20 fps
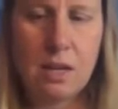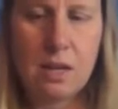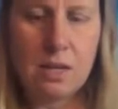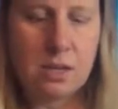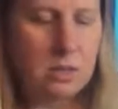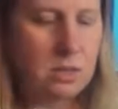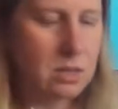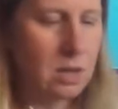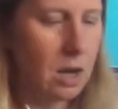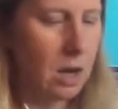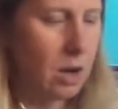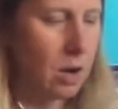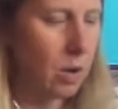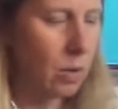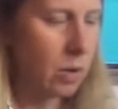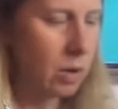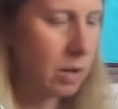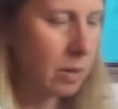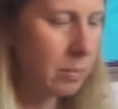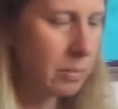
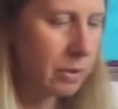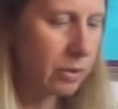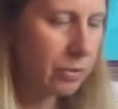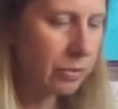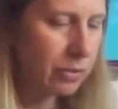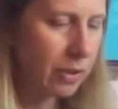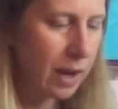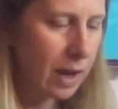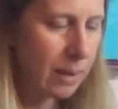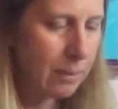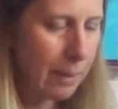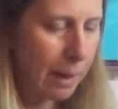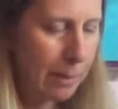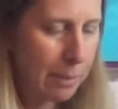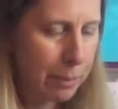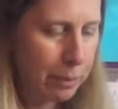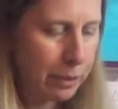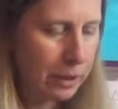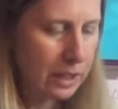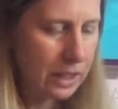So I'm going to find my
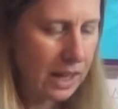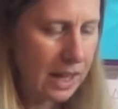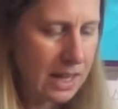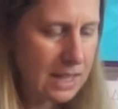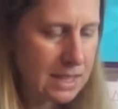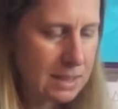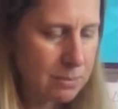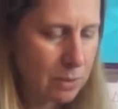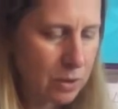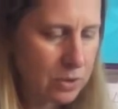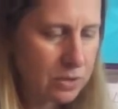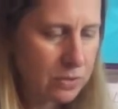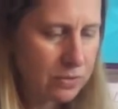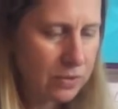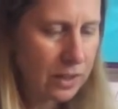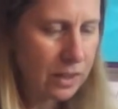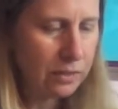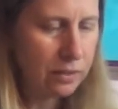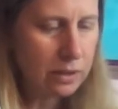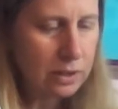prettiest, most
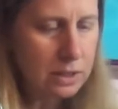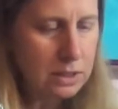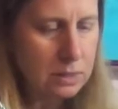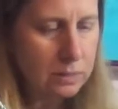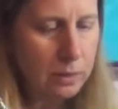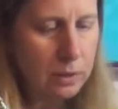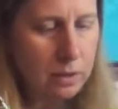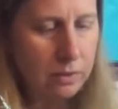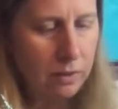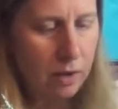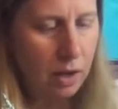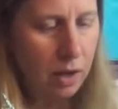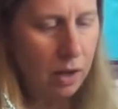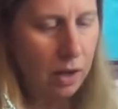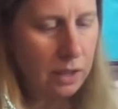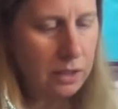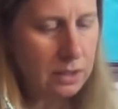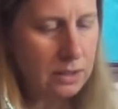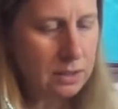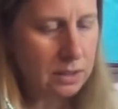favoriteest one of all,
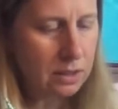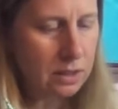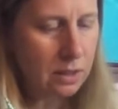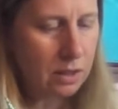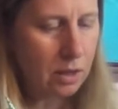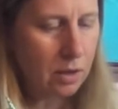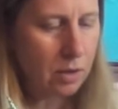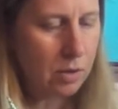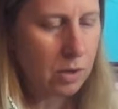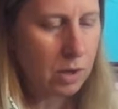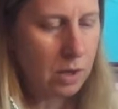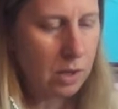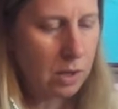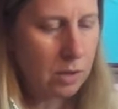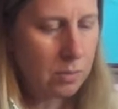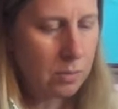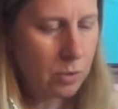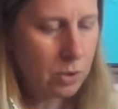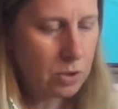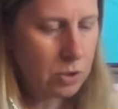and it's going to go
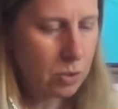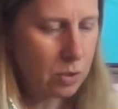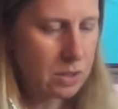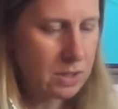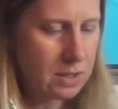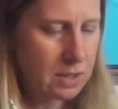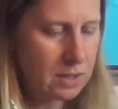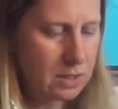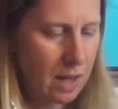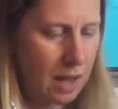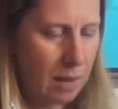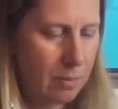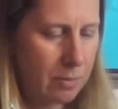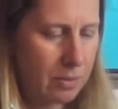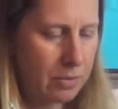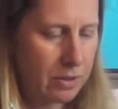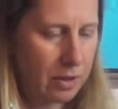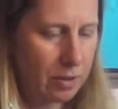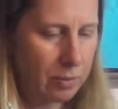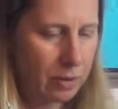more towards the top
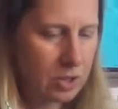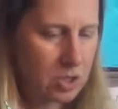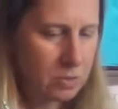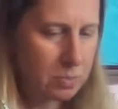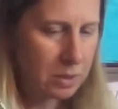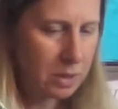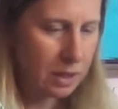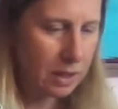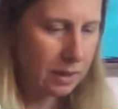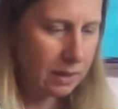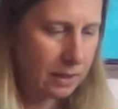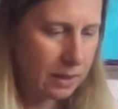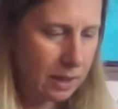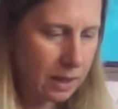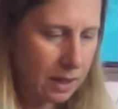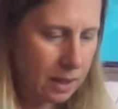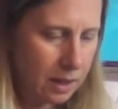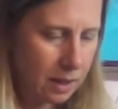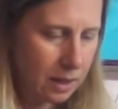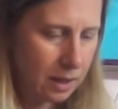of the arrangement, I
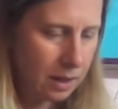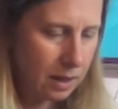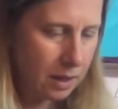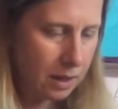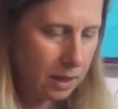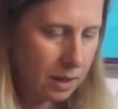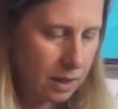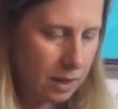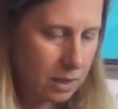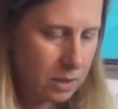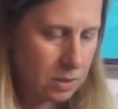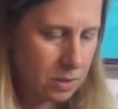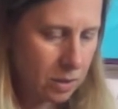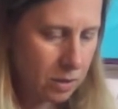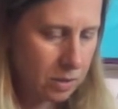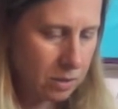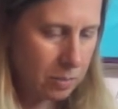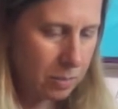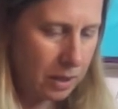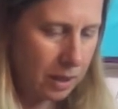think. It's
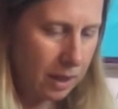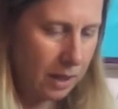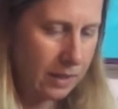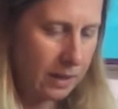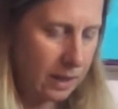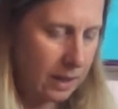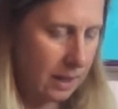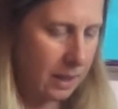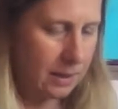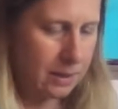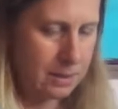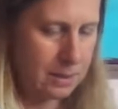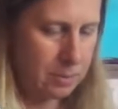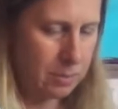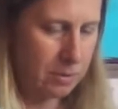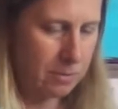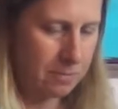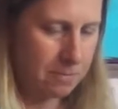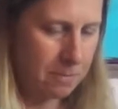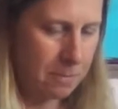hard to pick. I think I like this
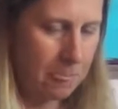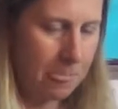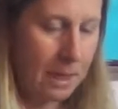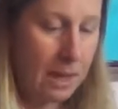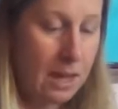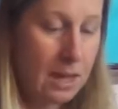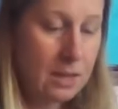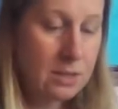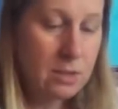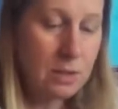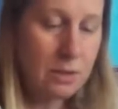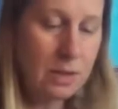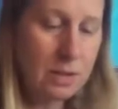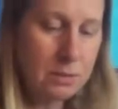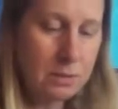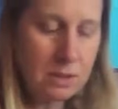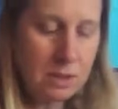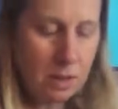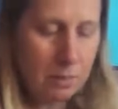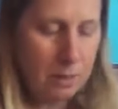one. So these
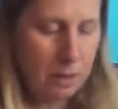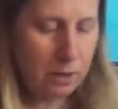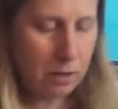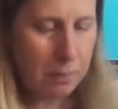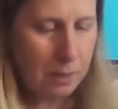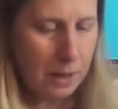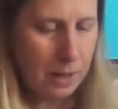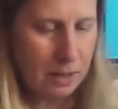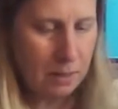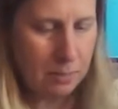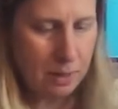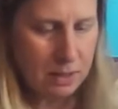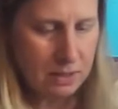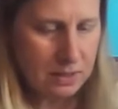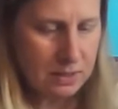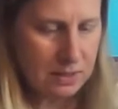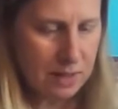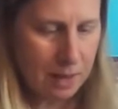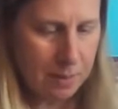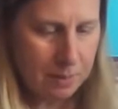ones can be a little pain in the butt to
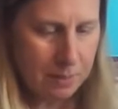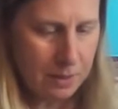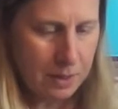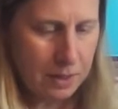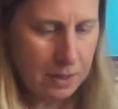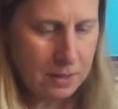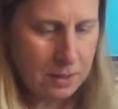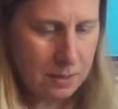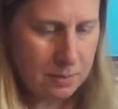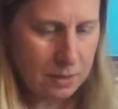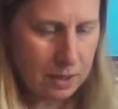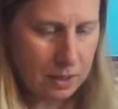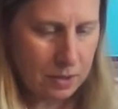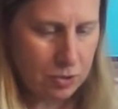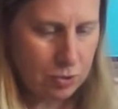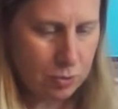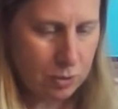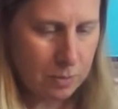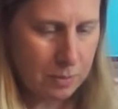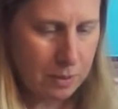stem. Sometimes I
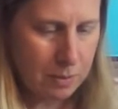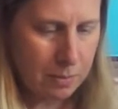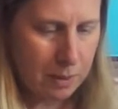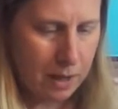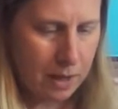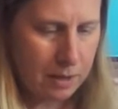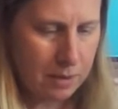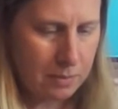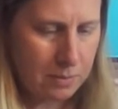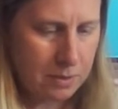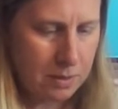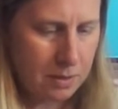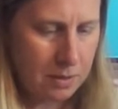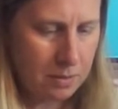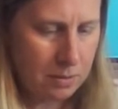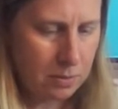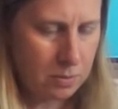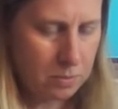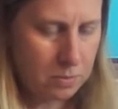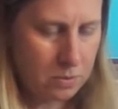trim the bottom.
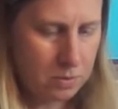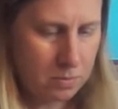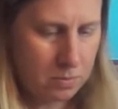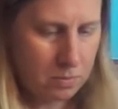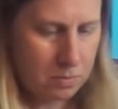Oops.